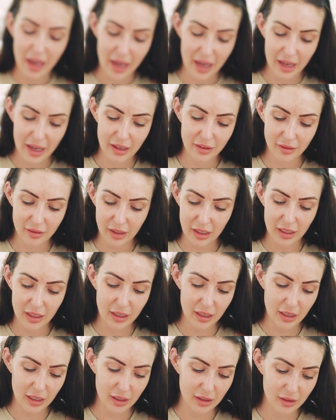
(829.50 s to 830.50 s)
and
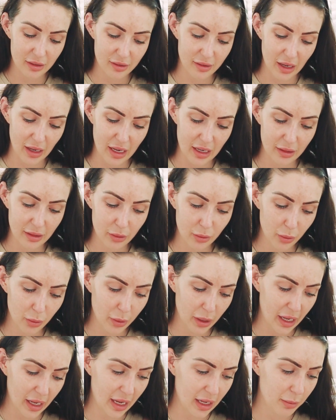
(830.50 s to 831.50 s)
it is a little
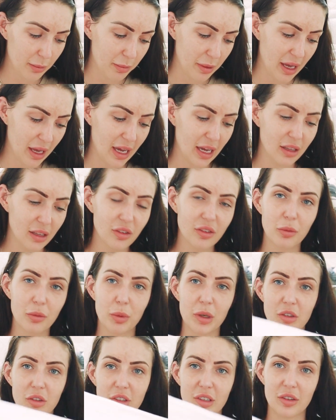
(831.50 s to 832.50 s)
headband,
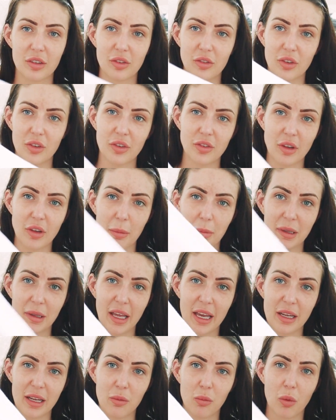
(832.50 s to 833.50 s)
which is just a
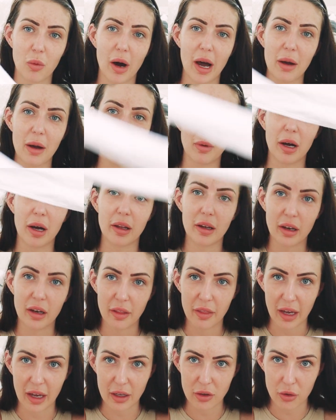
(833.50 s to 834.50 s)
plain white one
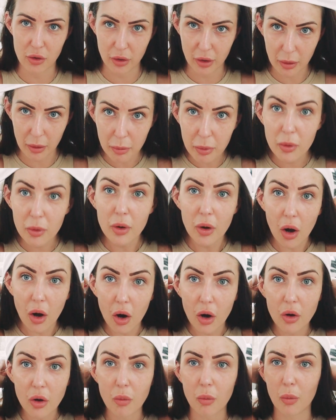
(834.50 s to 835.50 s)
that you can put
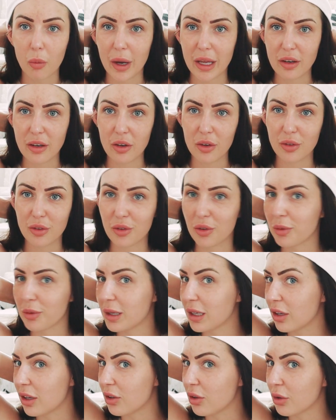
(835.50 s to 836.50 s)
on when you're
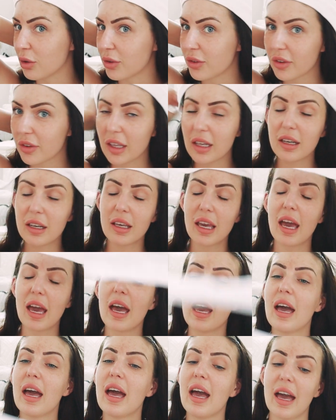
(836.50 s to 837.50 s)
doing your
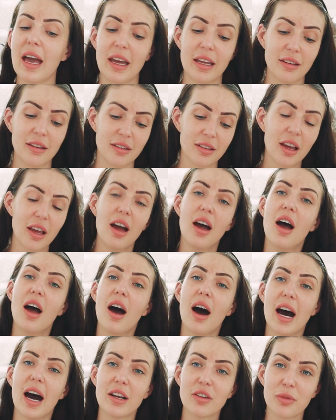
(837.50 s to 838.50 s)
skincare. And
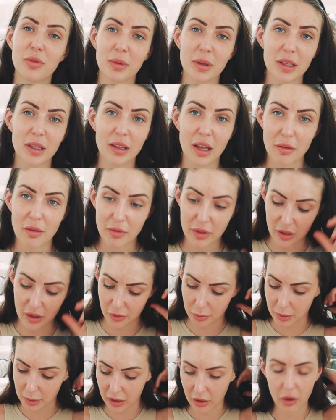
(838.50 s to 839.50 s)
I just really love this
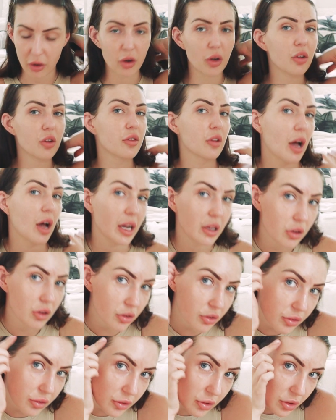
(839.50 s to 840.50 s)
because I
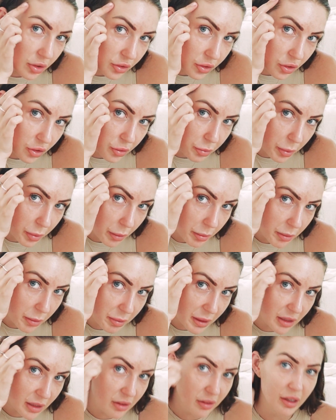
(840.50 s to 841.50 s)
used to just use bobby
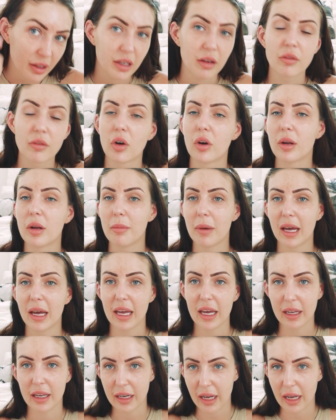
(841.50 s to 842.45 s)
pins like I've got in my hair